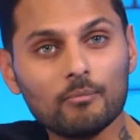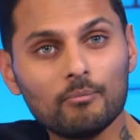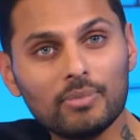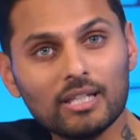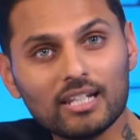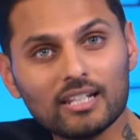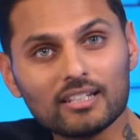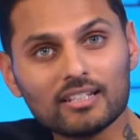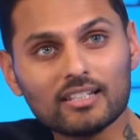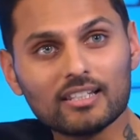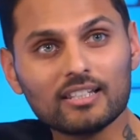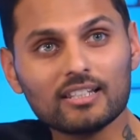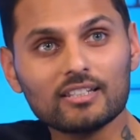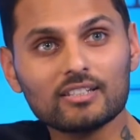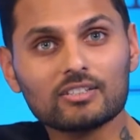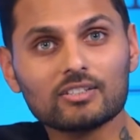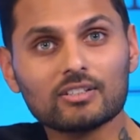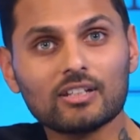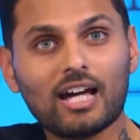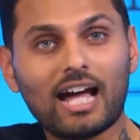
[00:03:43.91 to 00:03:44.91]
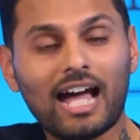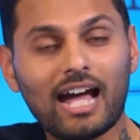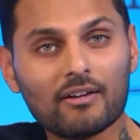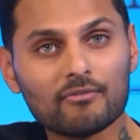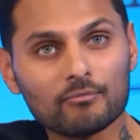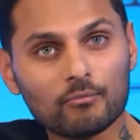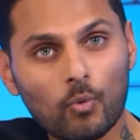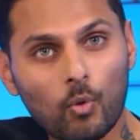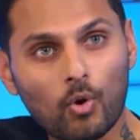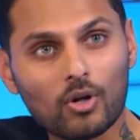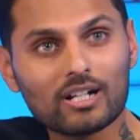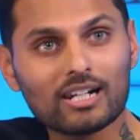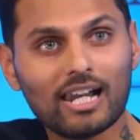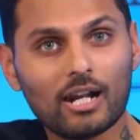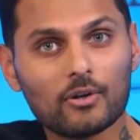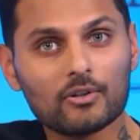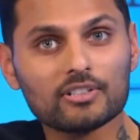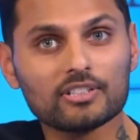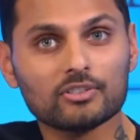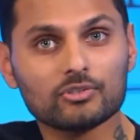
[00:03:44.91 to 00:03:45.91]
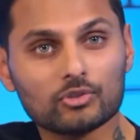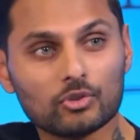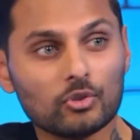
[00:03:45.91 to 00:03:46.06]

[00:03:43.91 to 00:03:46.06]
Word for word: ability to have more clarity